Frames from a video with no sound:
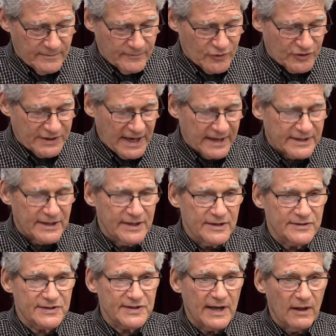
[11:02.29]
protecting
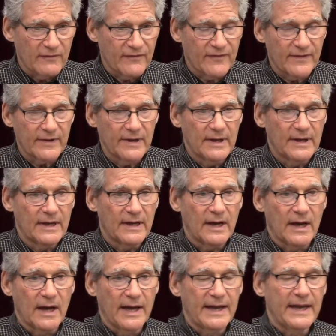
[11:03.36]
yourself.
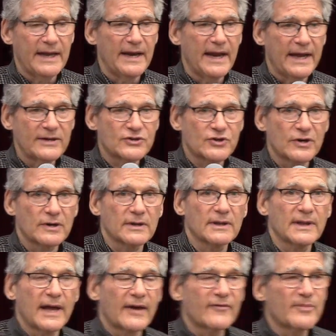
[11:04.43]
In nature, a
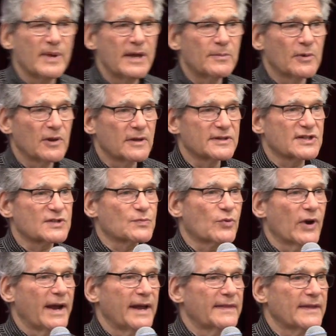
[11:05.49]
lot of people are
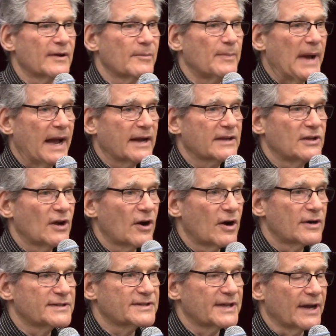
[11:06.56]
spraying their
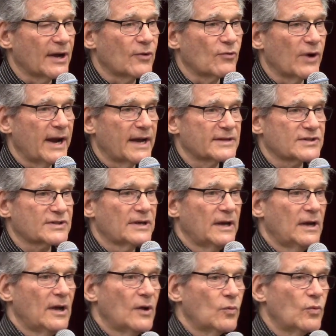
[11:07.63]
backyards, their grass,
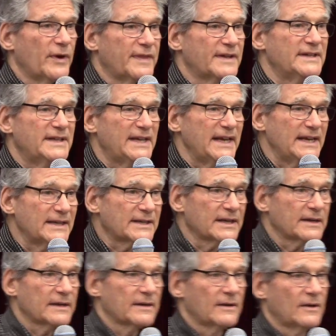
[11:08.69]
with DEET
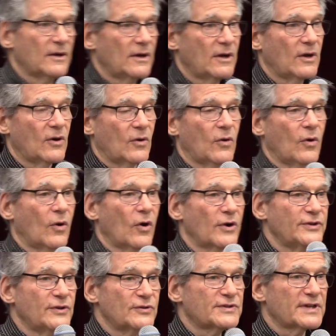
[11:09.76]
or
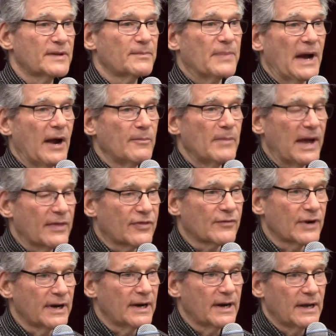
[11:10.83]
using
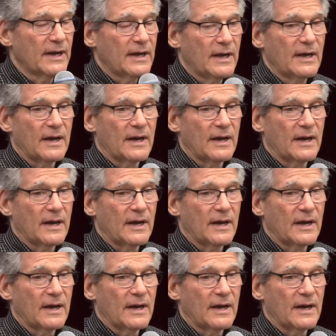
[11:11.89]
pyrmethrin